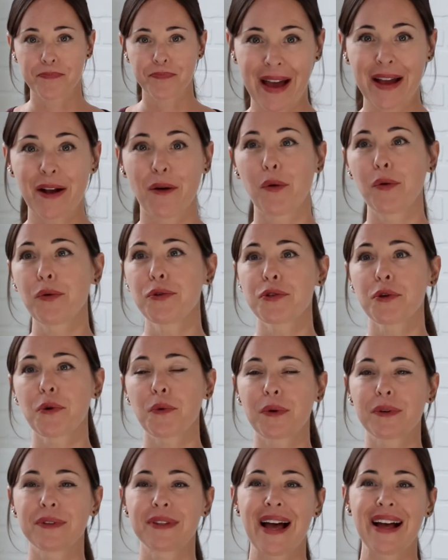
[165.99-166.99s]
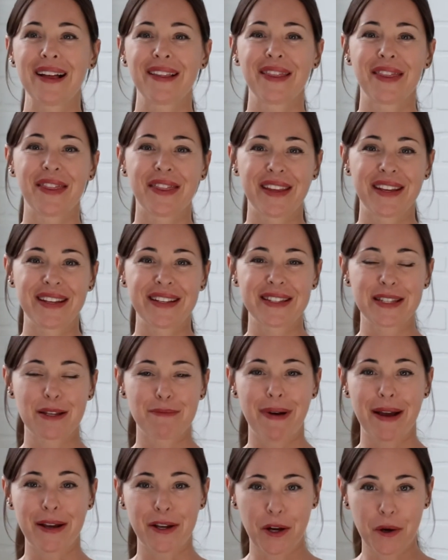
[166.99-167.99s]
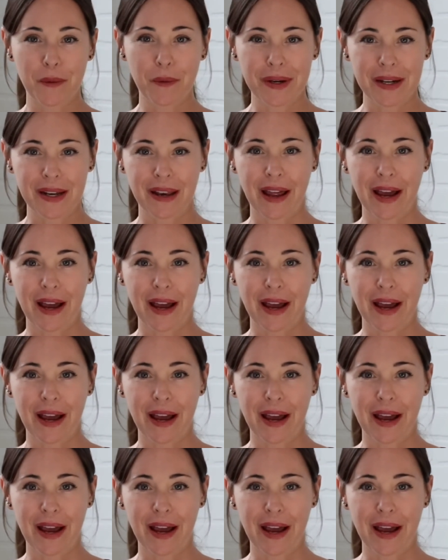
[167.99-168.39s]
I also wrote down things in my current